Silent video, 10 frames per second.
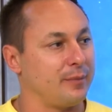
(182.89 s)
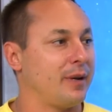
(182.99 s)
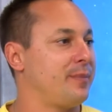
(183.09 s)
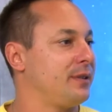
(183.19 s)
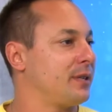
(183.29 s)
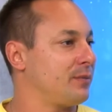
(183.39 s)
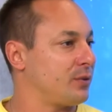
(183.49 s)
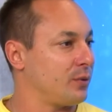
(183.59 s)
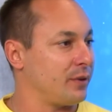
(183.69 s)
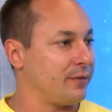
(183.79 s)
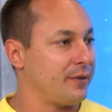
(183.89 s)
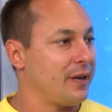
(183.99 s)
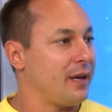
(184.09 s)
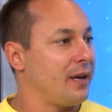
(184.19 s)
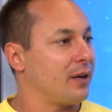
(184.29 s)
It might be some sort of
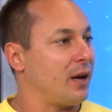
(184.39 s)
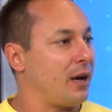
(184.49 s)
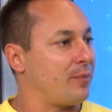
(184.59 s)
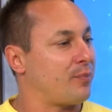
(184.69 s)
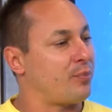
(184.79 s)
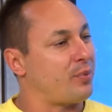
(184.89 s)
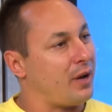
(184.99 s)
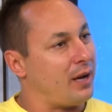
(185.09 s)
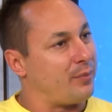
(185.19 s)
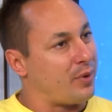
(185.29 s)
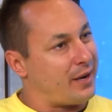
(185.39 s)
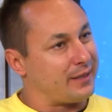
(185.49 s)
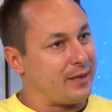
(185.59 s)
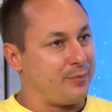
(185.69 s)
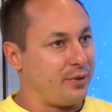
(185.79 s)

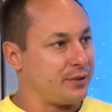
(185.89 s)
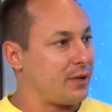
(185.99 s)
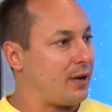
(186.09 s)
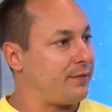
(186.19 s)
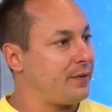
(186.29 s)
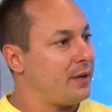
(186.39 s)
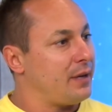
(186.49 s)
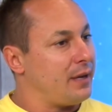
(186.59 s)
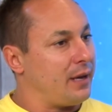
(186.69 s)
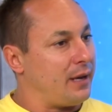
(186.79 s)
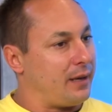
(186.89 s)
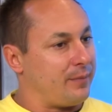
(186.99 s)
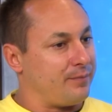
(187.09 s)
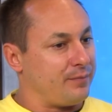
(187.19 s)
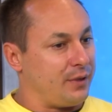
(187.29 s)
product that puts off
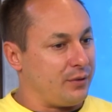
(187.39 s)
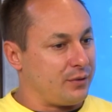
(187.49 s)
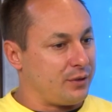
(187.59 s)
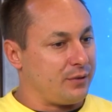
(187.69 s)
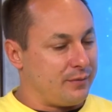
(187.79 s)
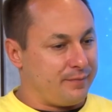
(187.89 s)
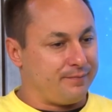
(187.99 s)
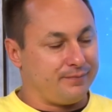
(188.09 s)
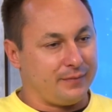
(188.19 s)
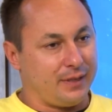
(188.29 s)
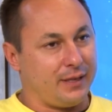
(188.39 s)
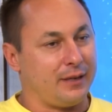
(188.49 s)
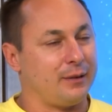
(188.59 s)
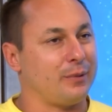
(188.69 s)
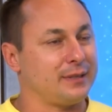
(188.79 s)
certain,
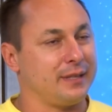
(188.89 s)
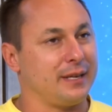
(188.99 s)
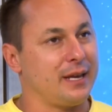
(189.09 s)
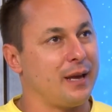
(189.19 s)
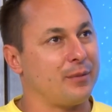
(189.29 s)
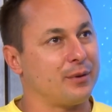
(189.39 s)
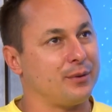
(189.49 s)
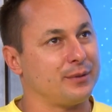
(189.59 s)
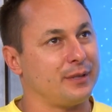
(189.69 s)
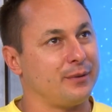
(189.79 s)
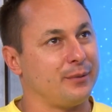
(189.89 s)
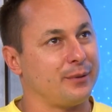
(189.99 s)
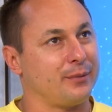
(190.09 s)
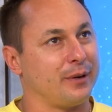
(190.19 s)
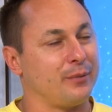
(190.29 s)
I don't want to say chemicals, I don't know
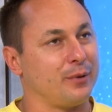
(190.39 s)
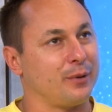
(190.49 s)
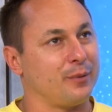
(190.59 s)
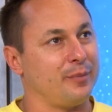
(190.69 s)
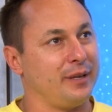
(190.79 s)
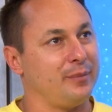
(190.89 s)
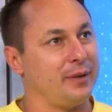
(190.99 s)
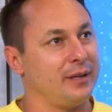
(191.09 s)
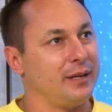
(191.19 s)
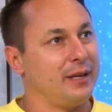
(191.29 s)
what the right word would be, but